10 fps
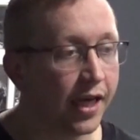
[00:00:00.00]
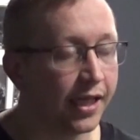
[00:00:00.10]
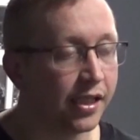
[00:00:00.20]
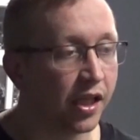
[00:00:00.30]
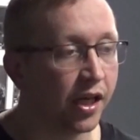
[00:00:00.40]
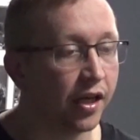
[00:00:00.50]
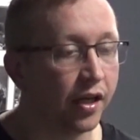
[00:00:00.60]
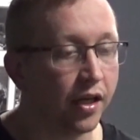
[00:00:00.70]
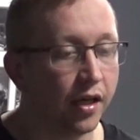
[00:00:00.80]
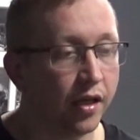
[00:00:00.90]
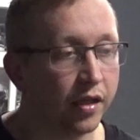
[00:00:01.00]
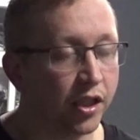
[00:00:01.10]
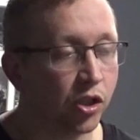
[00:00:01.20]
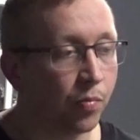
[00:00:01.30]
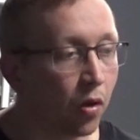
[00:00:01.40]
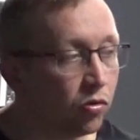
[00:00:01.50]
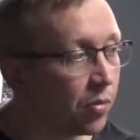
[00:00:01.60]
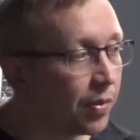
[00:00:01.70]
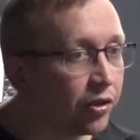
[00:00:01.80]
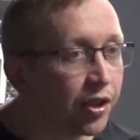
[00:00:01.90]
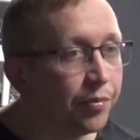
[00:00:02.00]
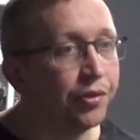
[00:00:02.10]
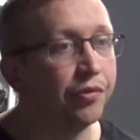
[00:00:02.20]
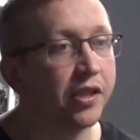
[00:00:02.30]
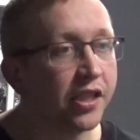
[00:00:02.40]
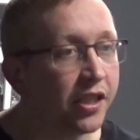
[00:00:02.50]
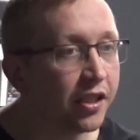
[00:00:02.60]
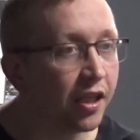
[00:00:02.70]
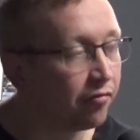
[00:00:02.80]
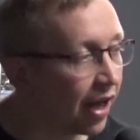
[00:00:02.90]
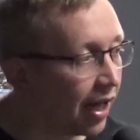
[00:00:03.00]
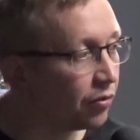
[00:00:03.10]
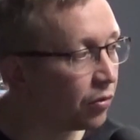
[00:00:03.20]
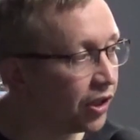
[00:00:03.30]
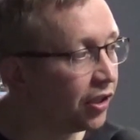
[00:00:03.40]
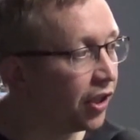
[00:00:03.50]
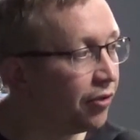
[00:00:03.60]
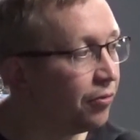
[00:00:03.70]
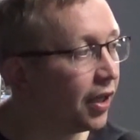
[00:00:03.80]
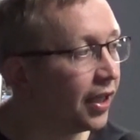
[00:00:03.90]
is that you're supposed to build a community around what you do,